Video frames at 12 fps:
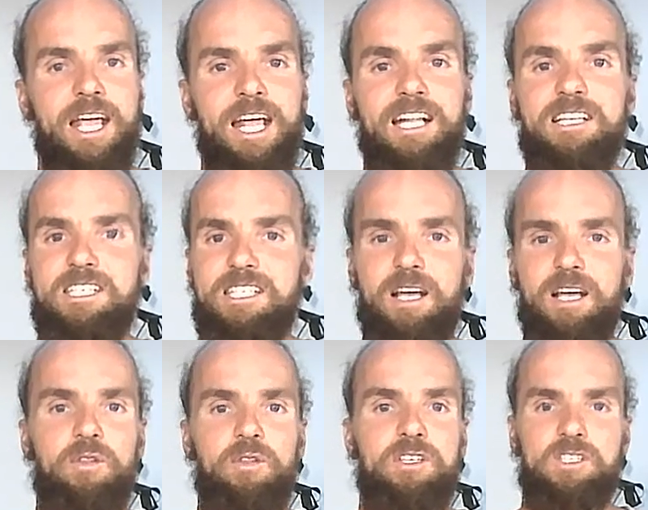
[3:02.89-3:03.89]
in
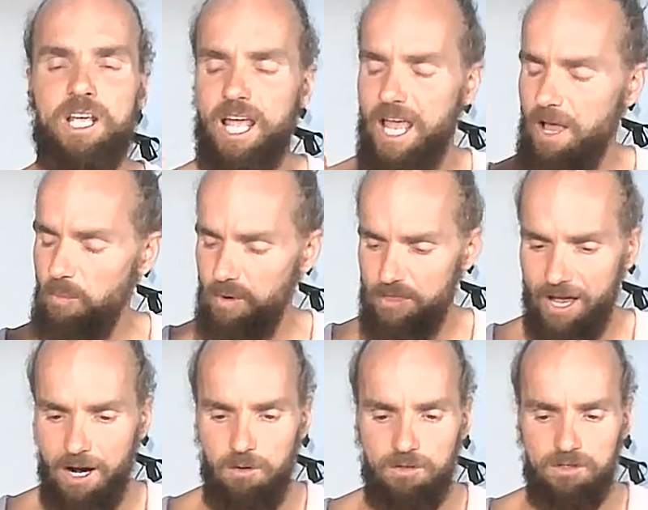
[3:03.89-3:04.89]
stillness,
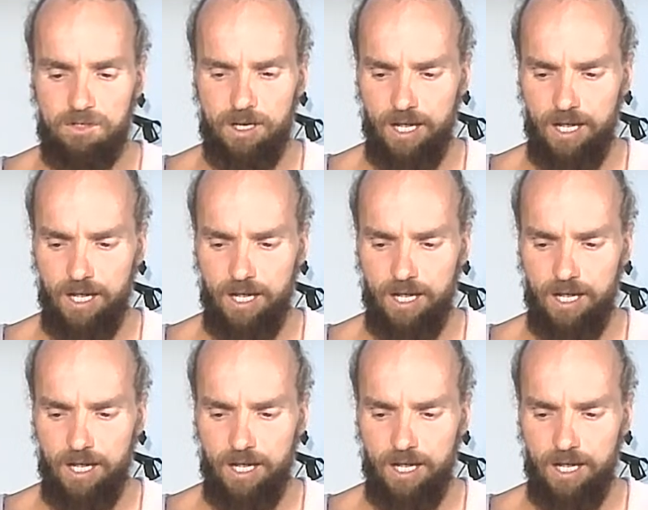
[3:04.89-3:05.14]
without